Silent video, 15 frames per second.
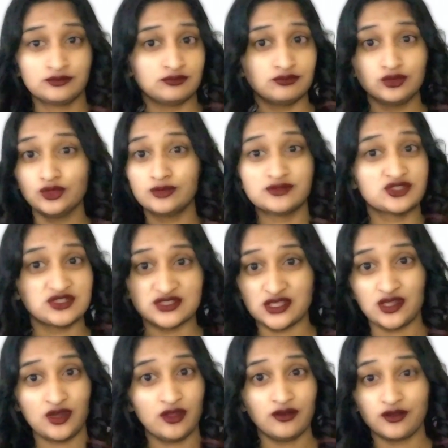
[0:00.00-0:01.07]
boom, just
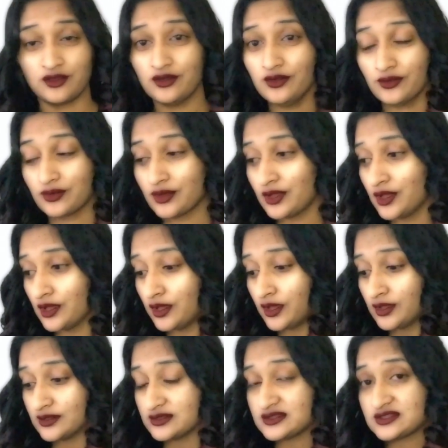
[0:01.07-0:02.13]
take it out and go.
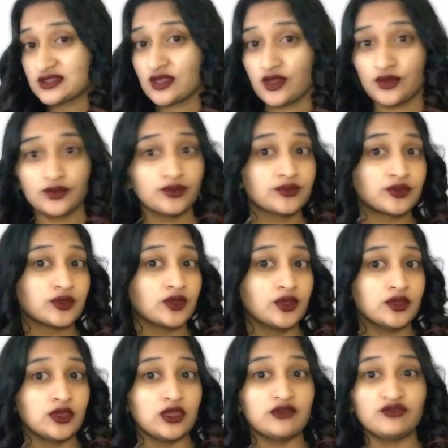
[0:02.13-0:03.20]
So
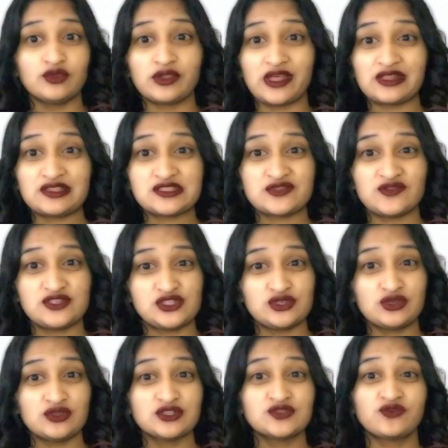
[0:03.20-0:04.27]
if you like this video,
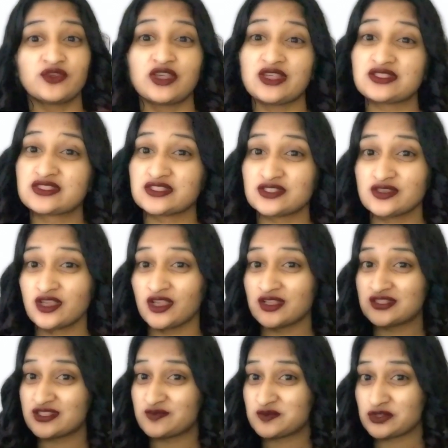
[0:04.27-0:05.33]
don't you forget to
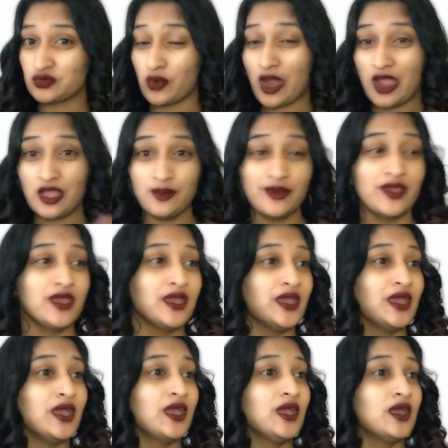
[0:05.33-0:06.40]
subscribe,
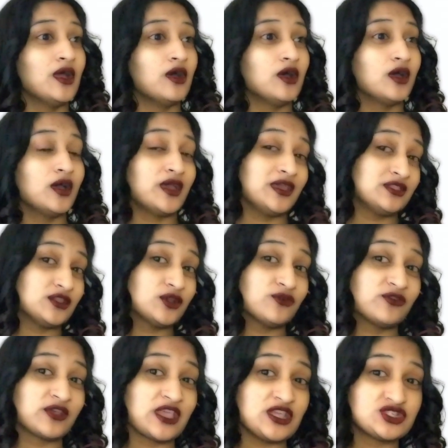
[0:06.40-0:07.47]
hit the
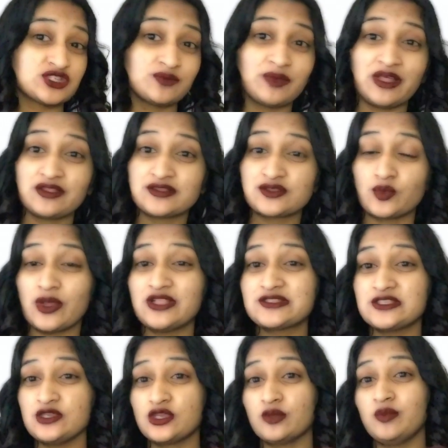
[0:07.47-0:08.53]
notification bell as well so
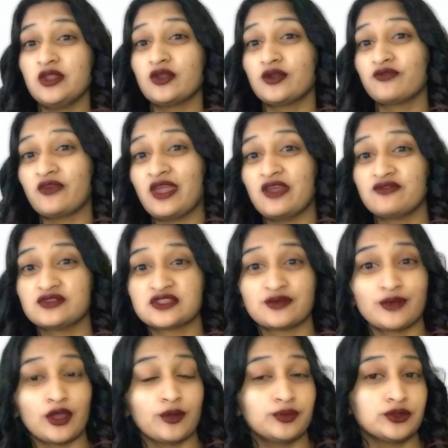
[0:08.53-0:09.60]
you can be notified every time
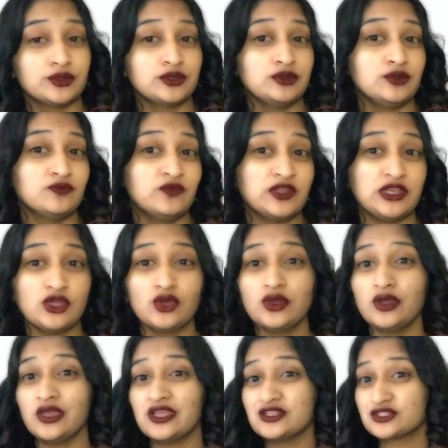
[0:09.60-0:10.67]
I upload a new video.
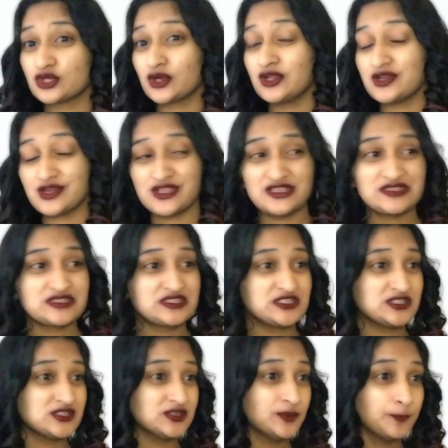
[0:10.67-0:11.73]
Enjoy your
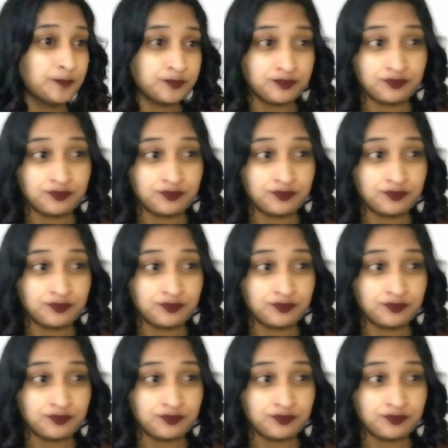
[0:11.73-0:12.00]
Easter,